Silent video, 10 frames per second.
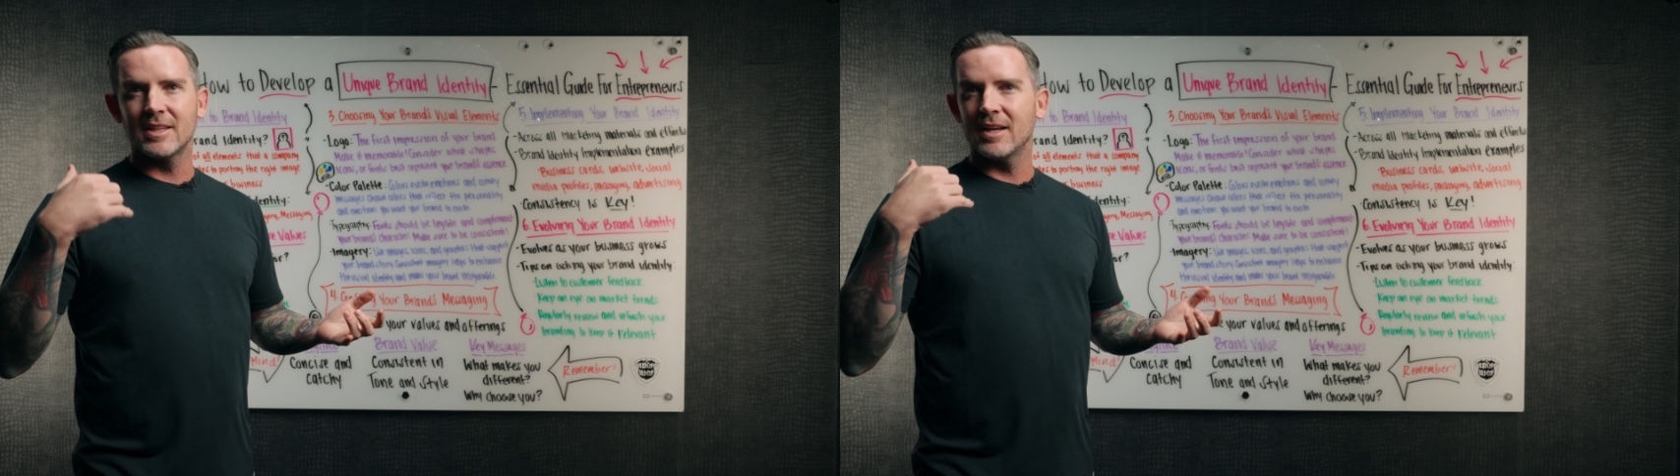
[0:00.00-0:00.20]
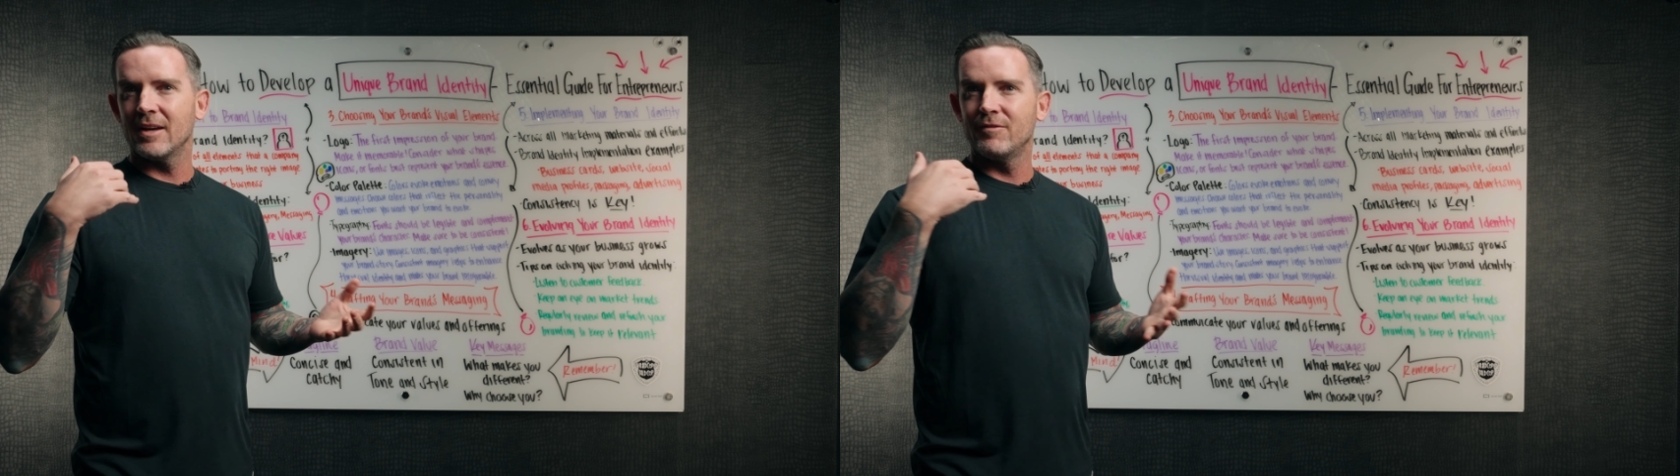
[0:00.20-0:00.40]

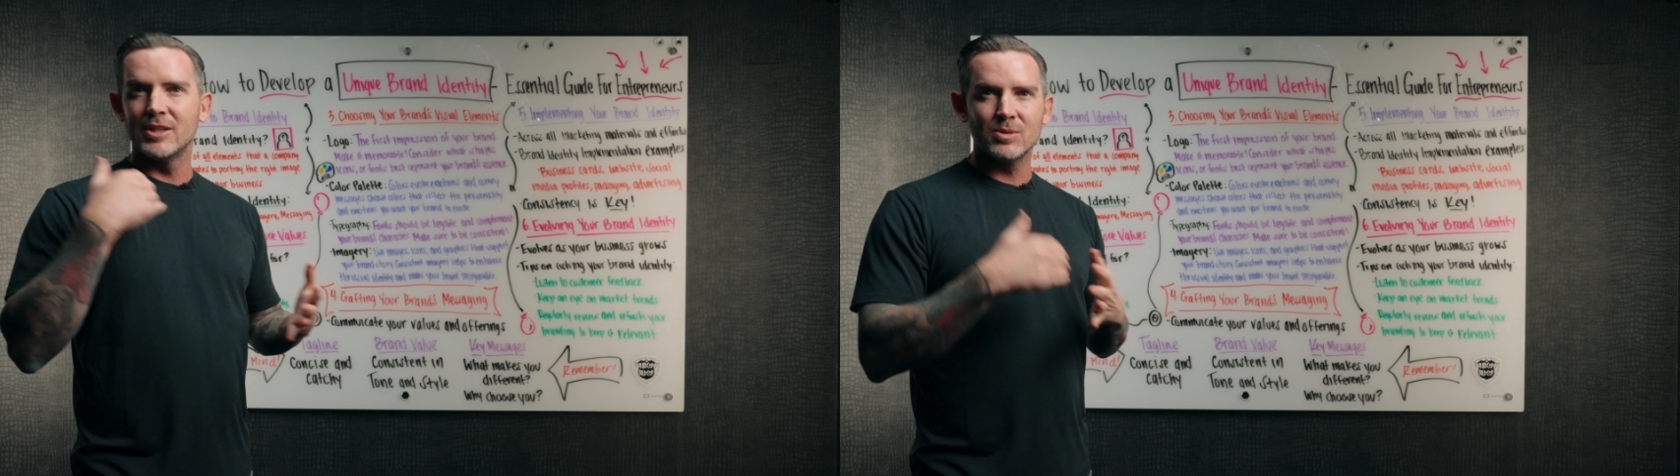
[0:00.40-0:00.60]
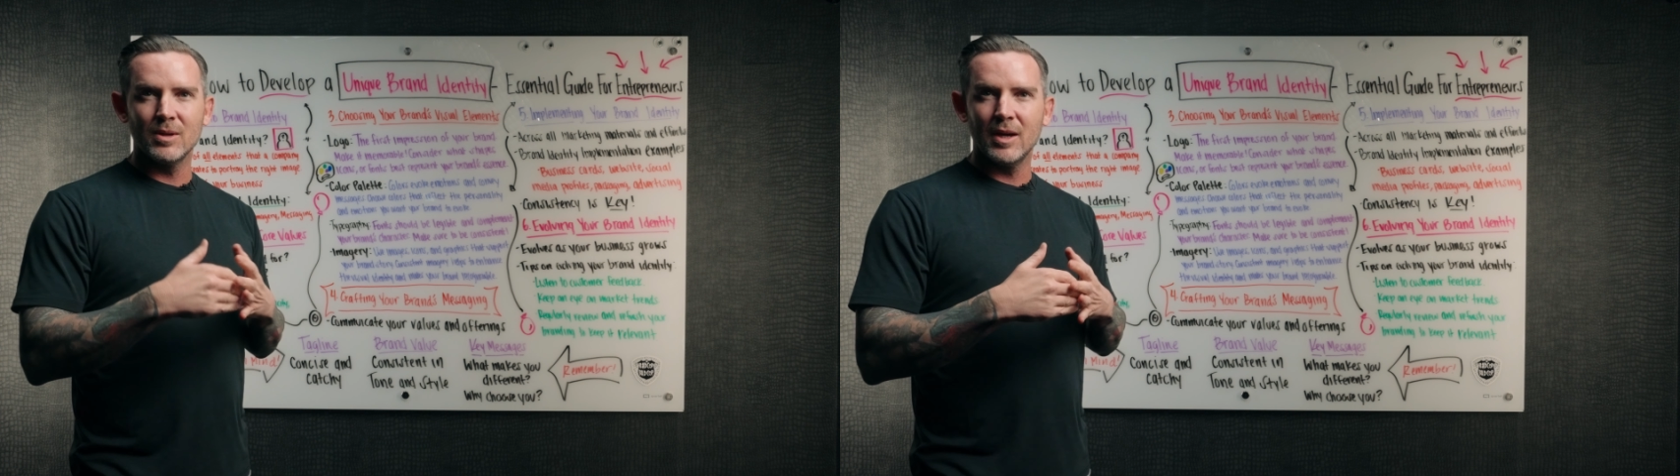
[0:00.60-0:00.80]
the
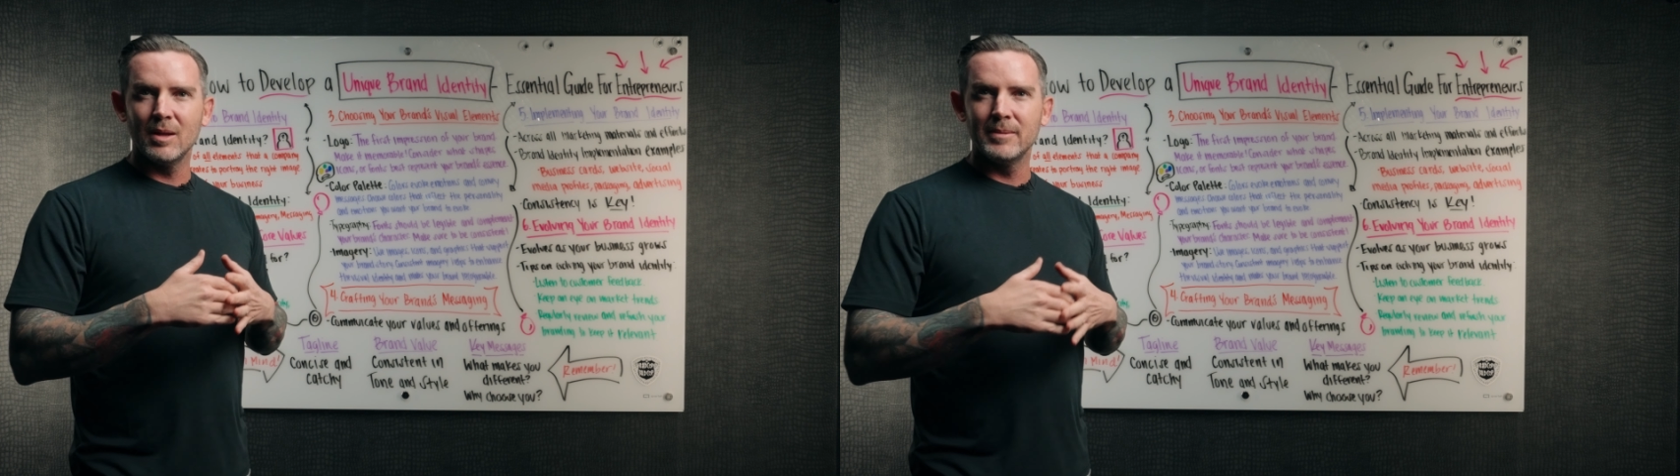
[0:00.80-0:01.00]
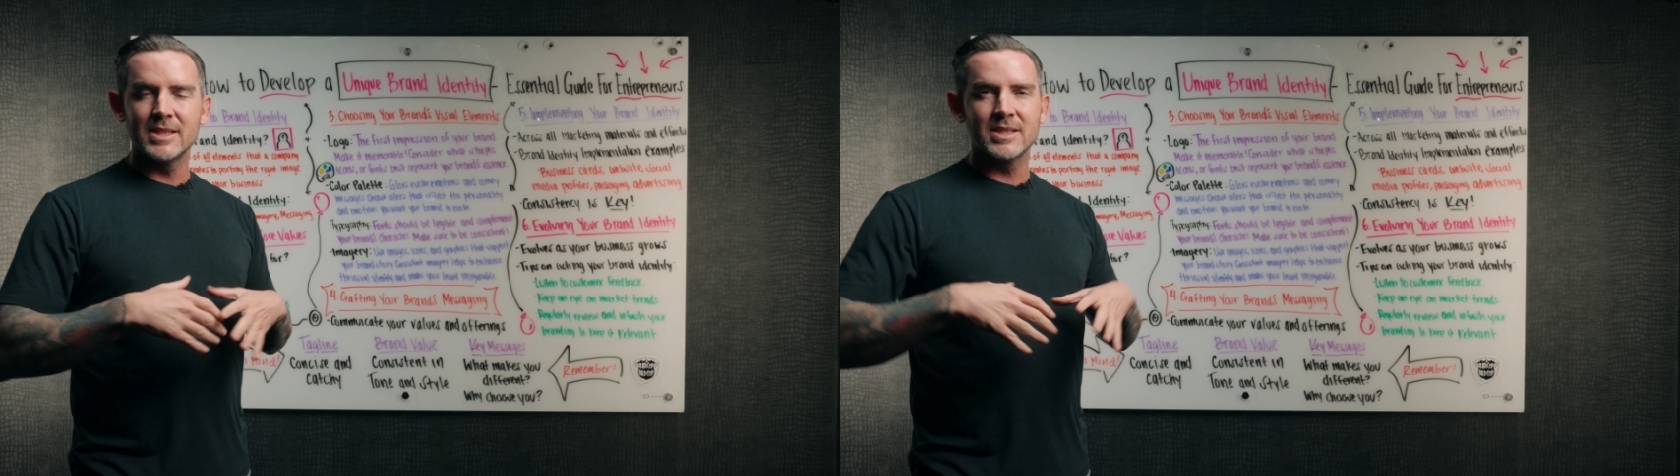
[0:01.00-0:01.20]
visual
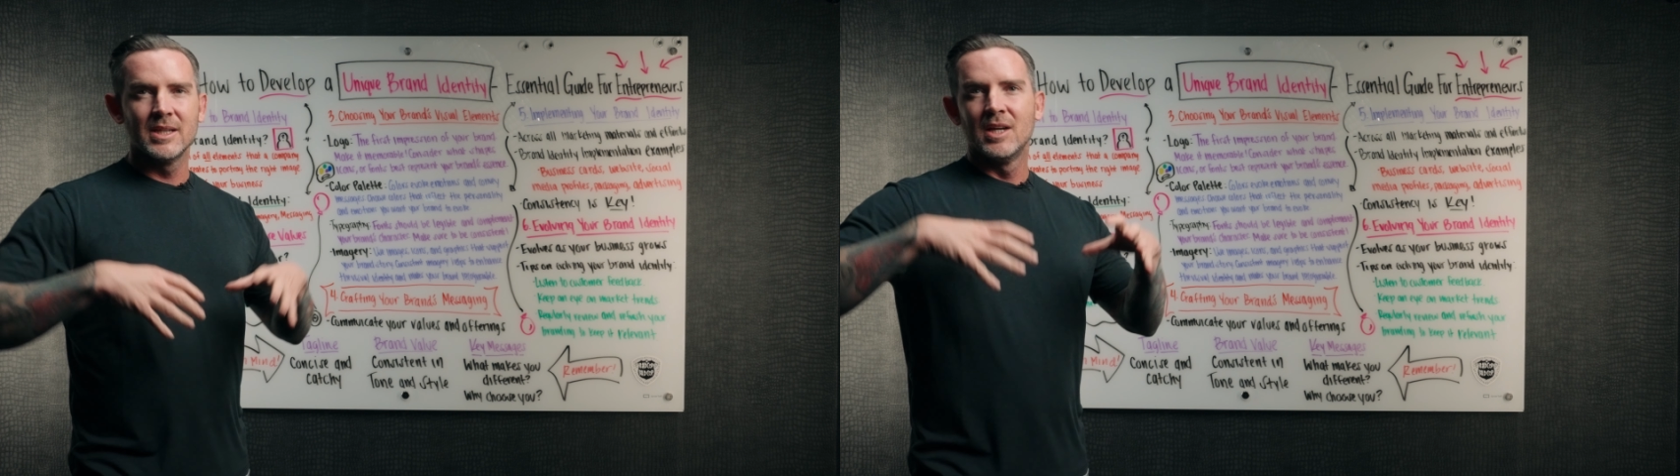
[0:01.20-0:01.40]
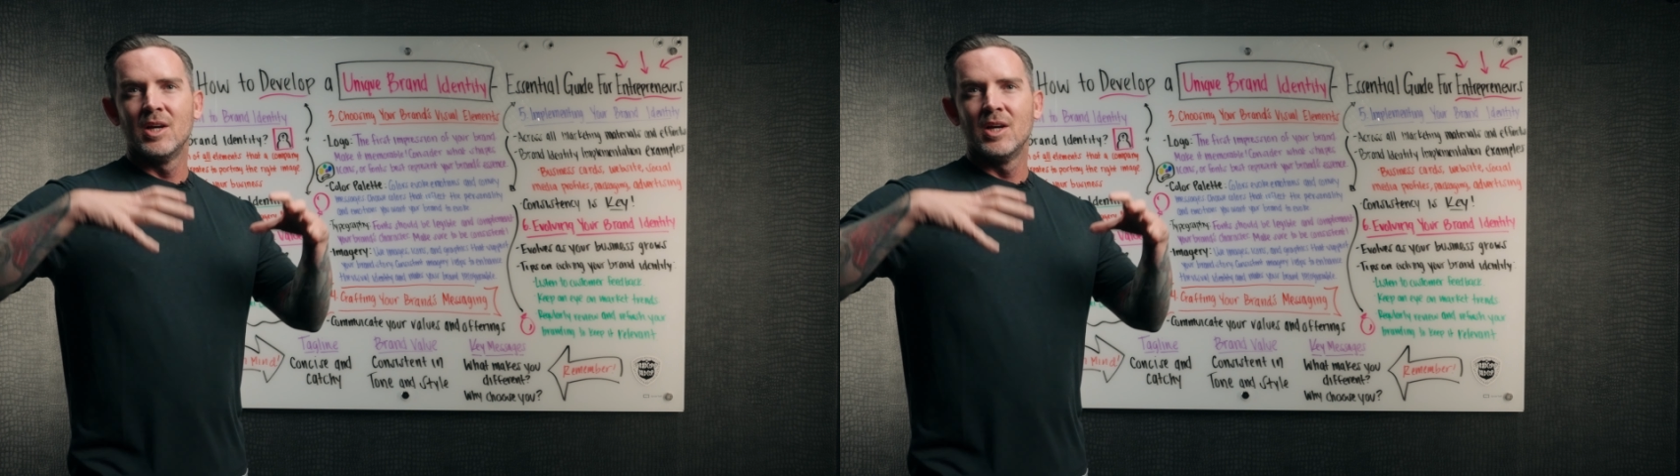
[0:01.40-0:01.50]
elements.